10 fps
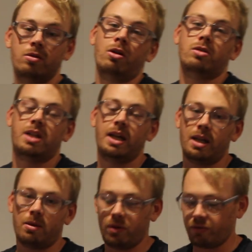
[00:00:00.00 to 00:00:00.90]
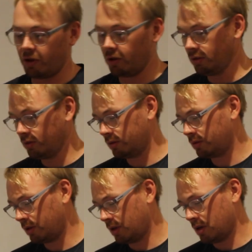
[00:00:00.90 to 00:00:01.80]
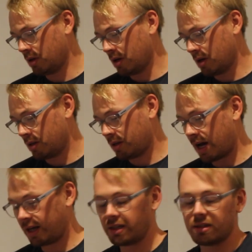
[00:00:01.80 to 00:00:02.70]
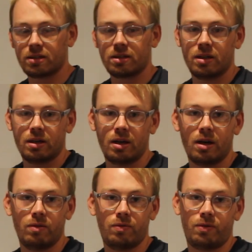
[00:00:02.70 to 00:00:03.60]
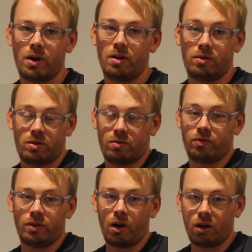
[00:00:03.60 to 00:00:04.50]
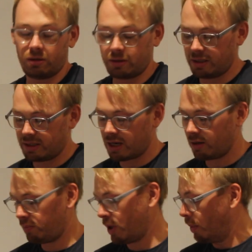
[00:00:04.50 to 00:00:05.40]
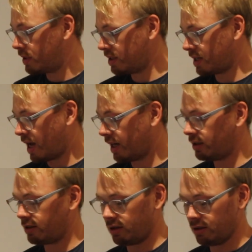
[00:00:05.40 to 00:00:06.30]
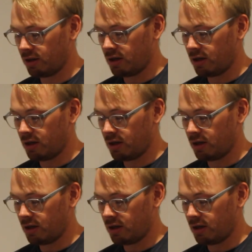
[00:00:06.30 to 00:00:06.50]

Not seen that before. That is, for all intent and purposes that I know,